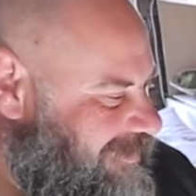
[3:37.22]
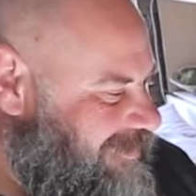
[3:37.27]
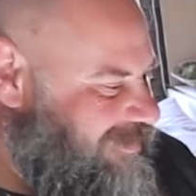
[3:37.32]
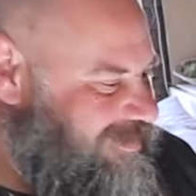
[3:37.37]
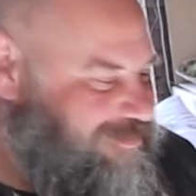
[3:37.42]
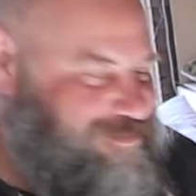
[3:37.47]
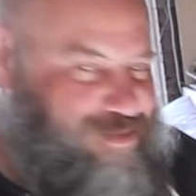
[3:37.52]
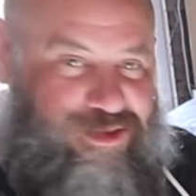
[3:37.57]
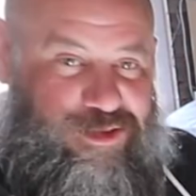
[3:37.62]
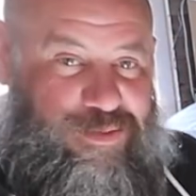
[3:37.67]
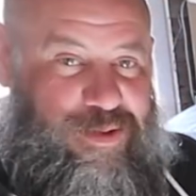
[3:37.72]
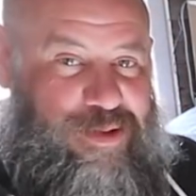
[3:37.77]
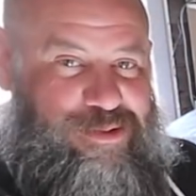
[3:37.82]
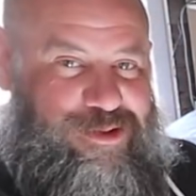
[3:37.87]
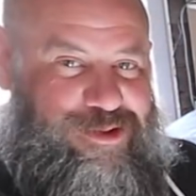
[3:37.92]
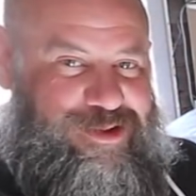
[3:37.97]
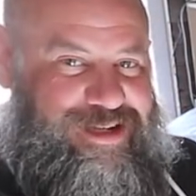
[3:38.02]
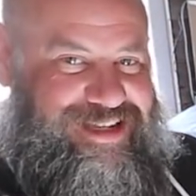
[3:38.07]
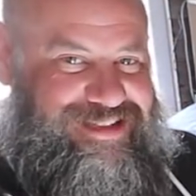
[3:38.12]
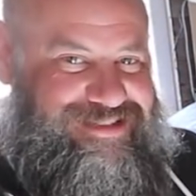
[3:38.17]
Most
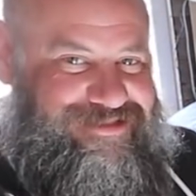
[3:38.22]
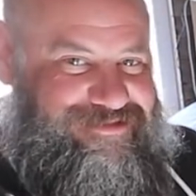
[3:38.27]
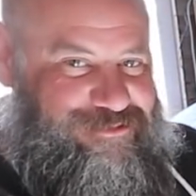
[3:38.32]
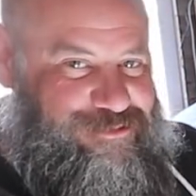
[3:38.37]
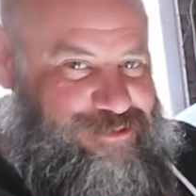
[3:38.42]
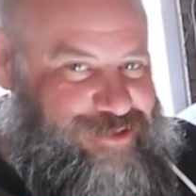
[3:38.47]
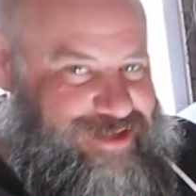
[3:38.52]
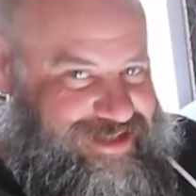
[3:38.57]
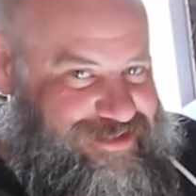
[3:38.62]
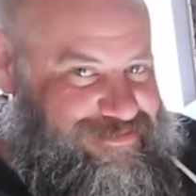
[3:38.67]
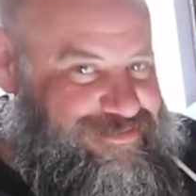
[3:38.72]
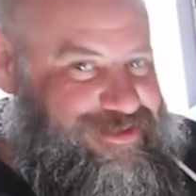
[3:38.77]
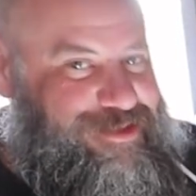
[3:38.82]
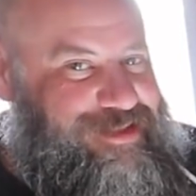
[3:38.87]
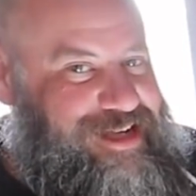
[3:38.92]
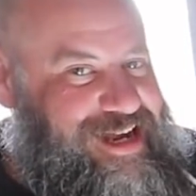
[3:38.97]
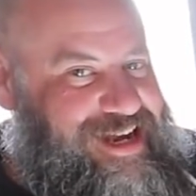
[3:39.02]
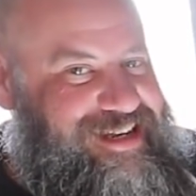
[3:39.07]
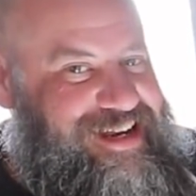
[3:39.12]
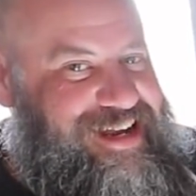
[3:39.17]
people are getting rid of their
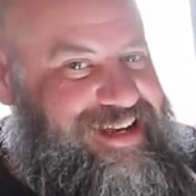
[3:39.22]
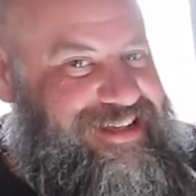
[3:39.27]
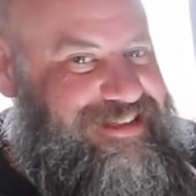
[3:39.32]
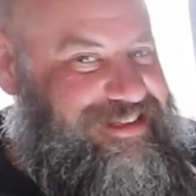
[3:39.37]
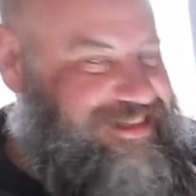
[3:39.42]
dinettes